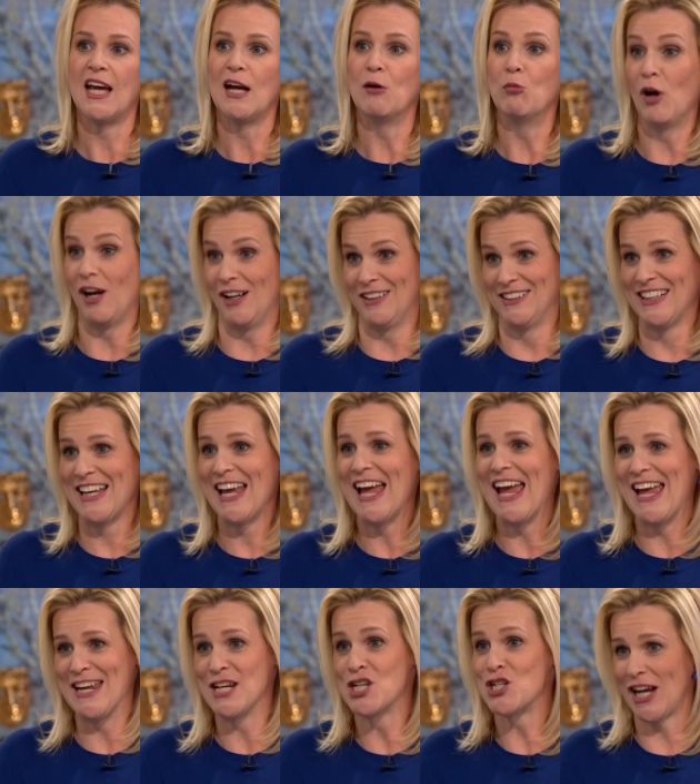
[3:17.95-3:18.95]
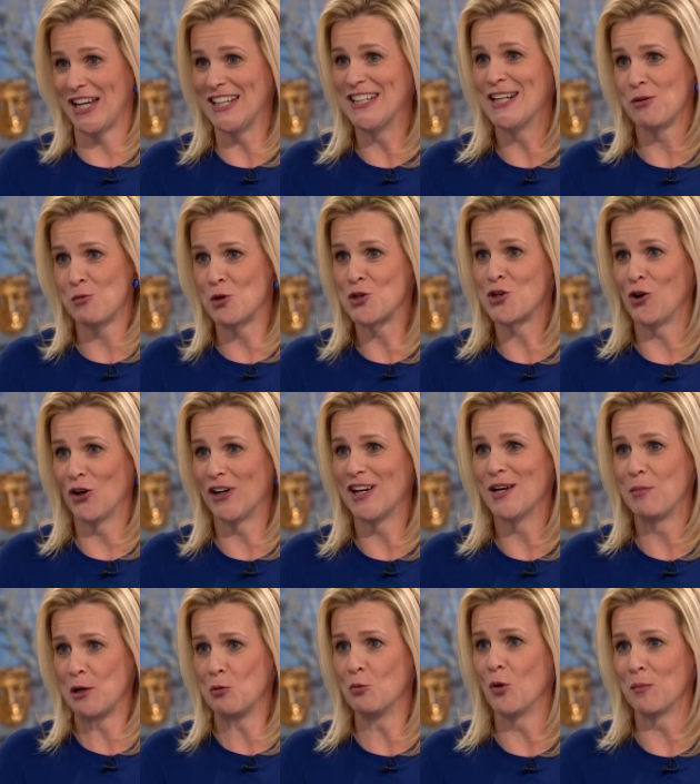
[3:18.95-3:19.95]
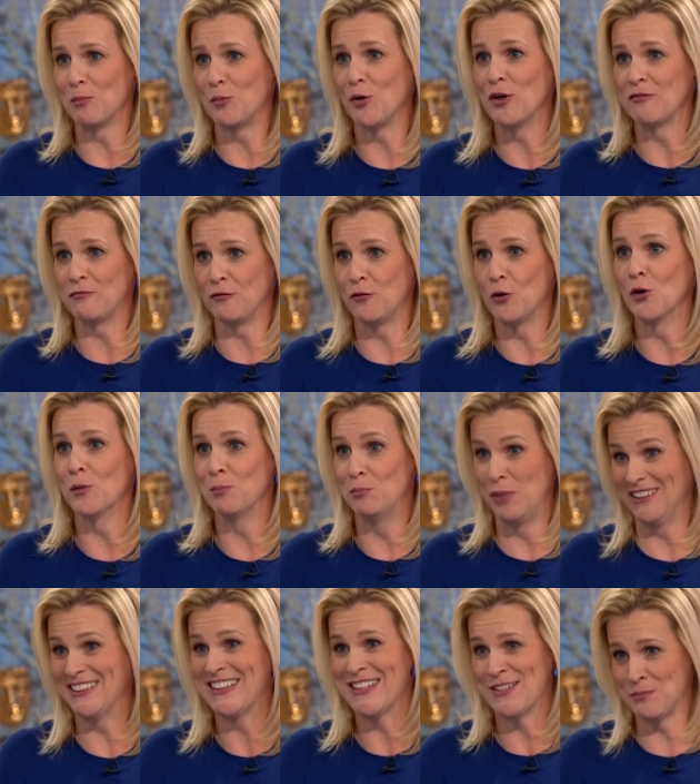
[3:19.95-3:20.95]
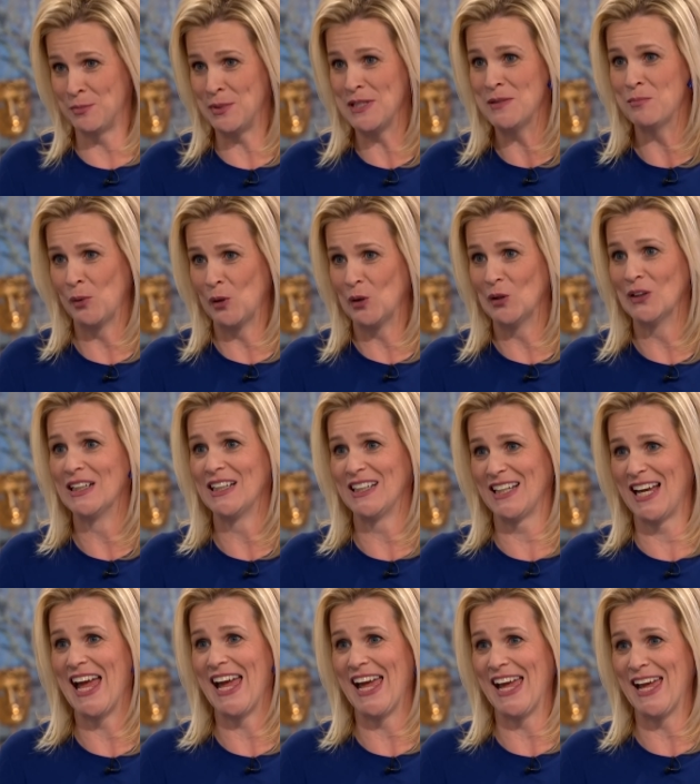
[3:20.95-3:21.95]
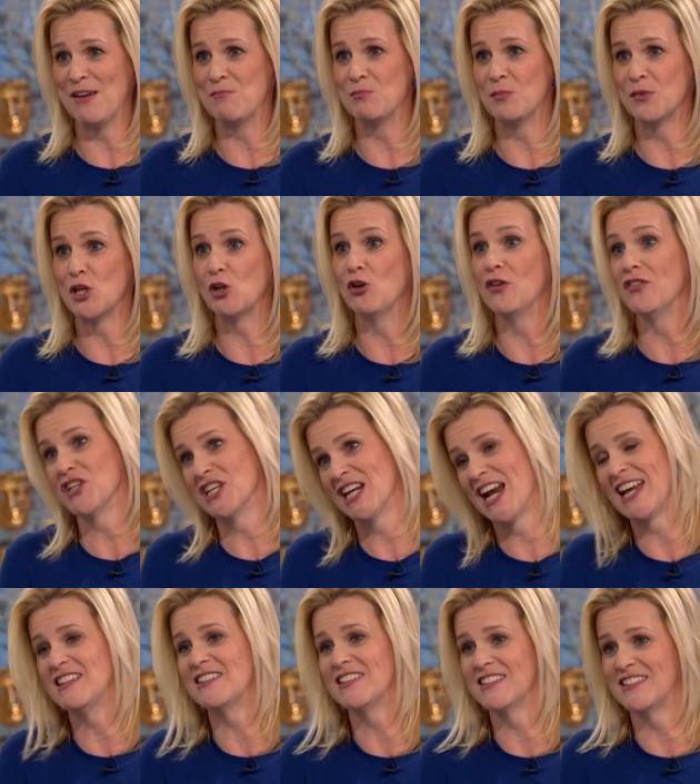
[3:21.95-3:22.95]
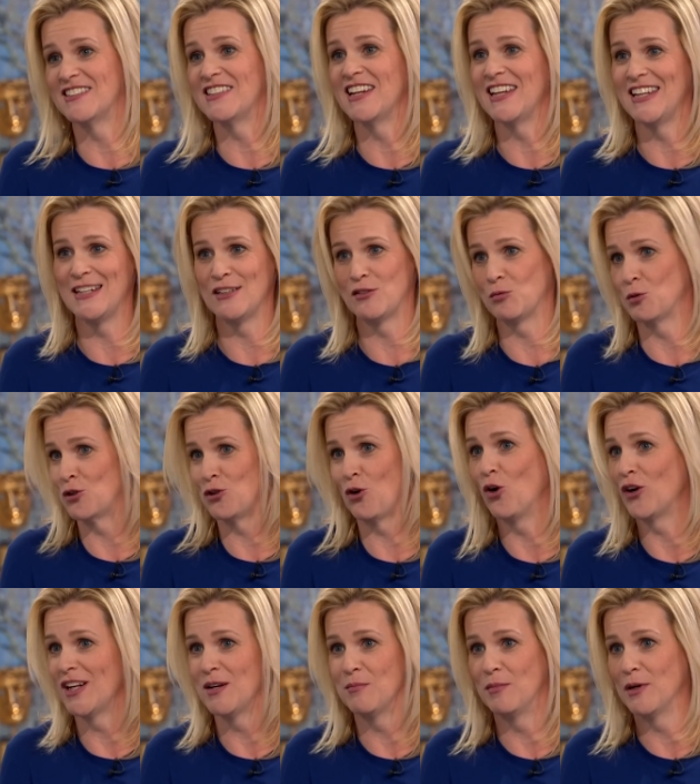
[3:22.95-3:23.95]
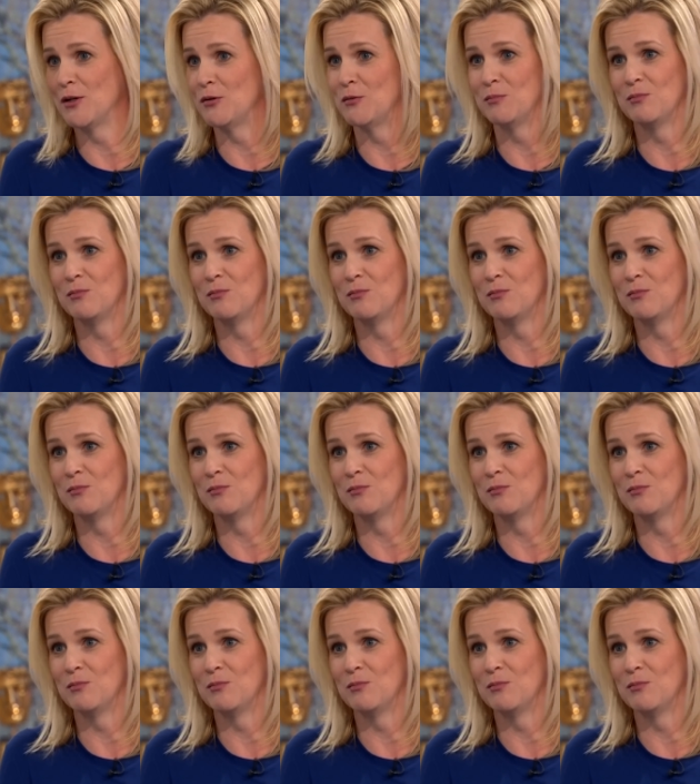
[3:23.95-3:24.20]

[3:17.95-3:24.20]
Well, in China, we're talking about 1.4 billion people. Mm. Um, you know, in the United States, we're talking about